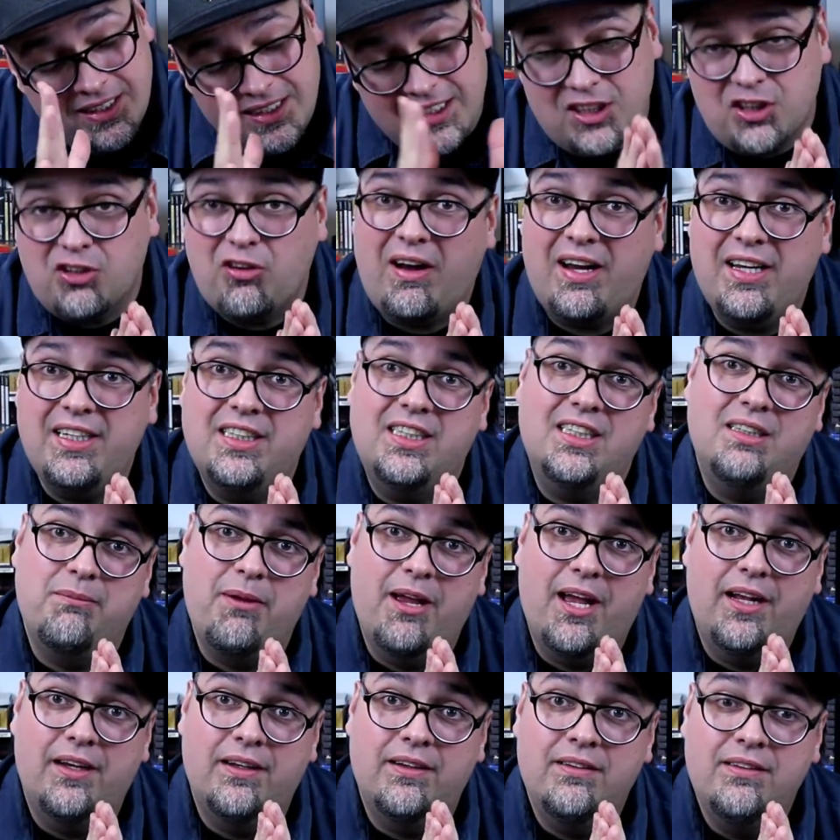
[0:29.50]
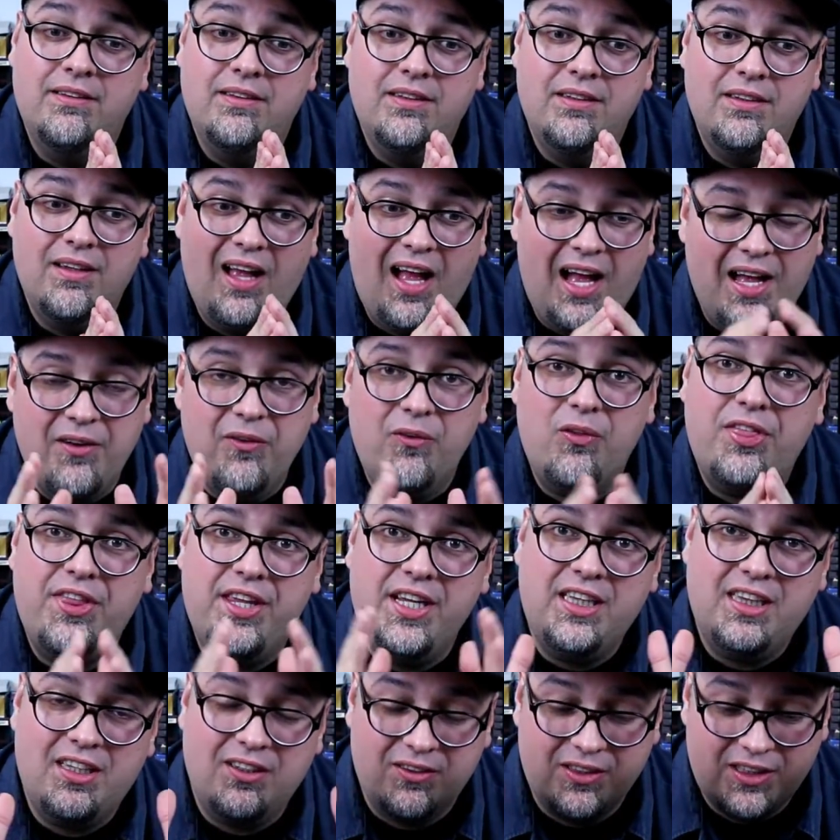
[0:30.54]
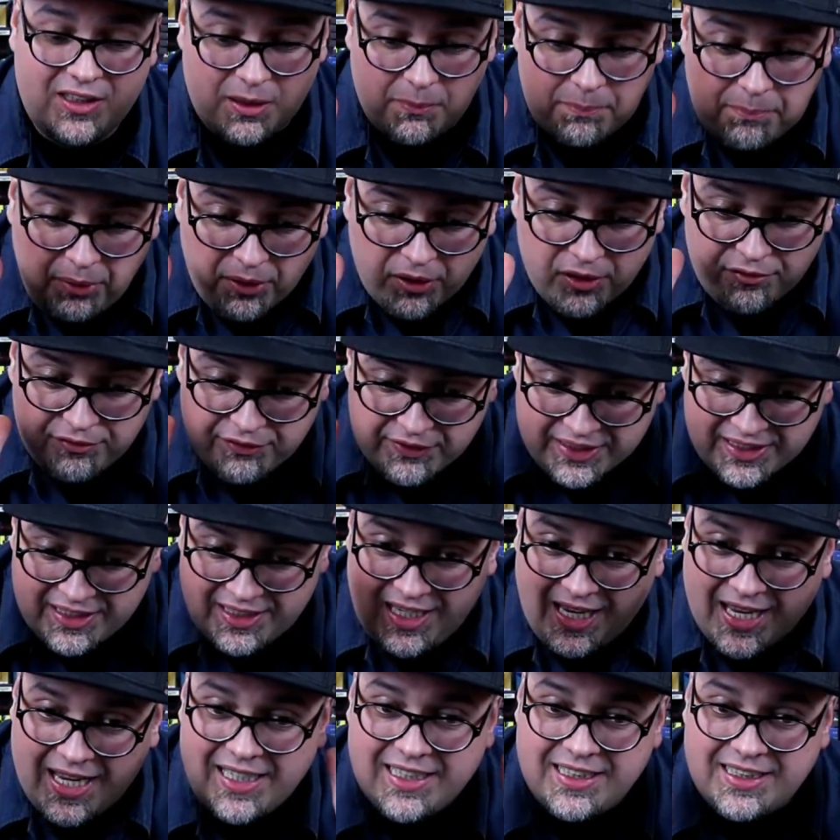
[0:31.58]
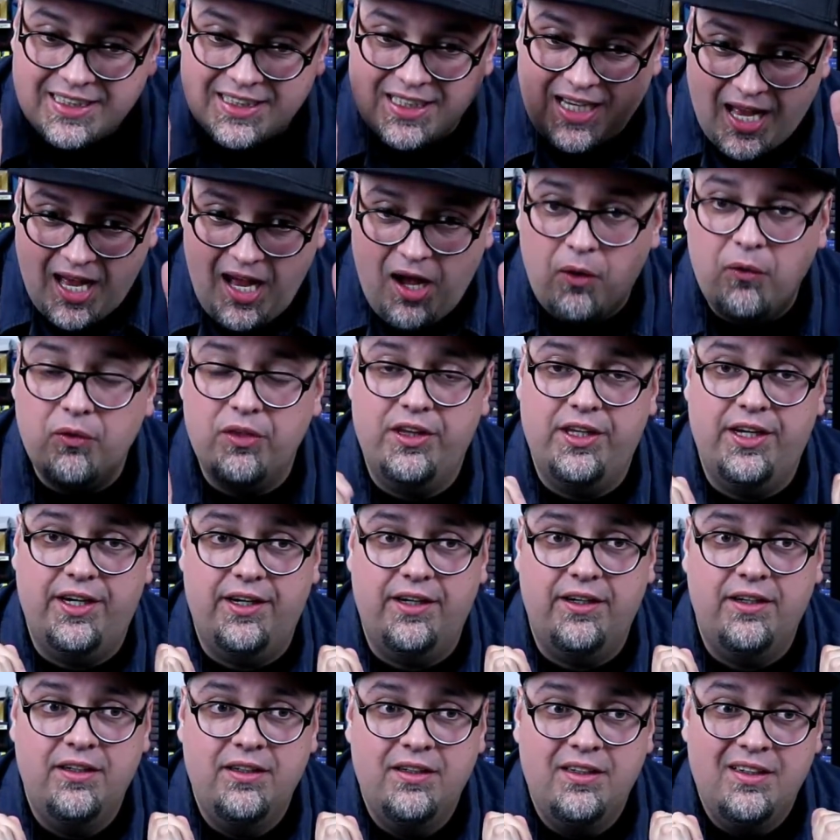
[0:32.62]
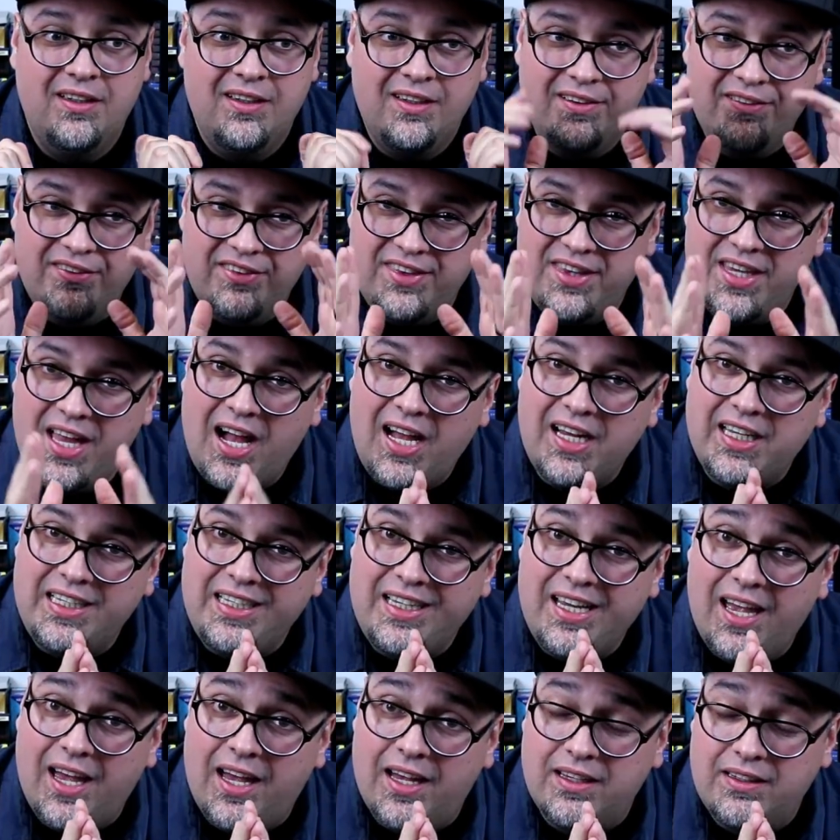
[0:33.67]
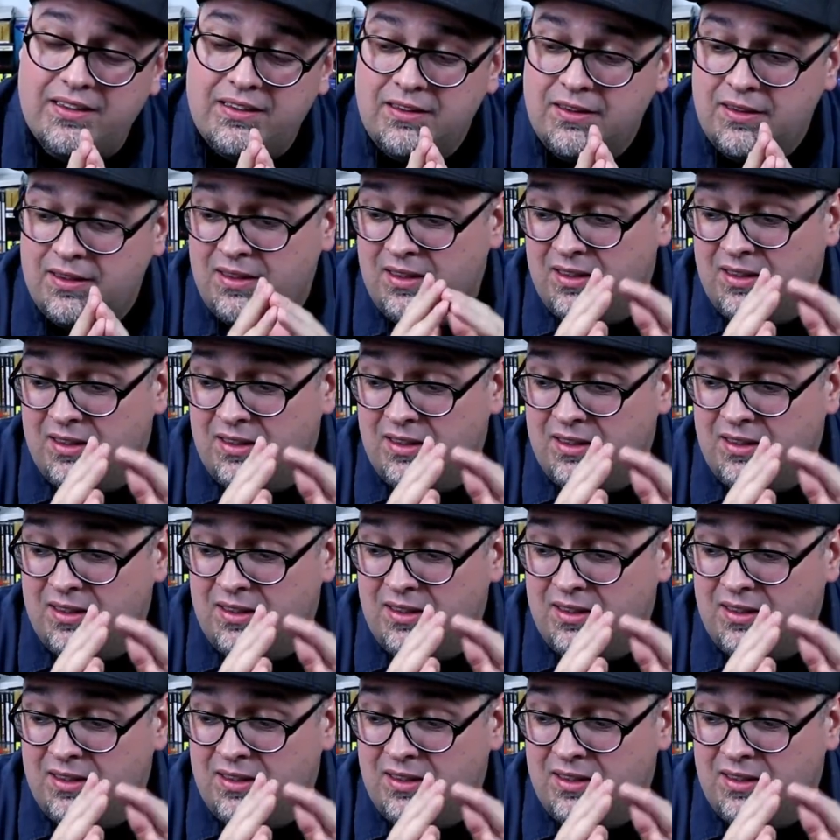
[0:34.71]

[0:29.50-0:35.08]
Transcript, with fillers: it's crazy, man. I don't think there's the perfect case out there. Not yet.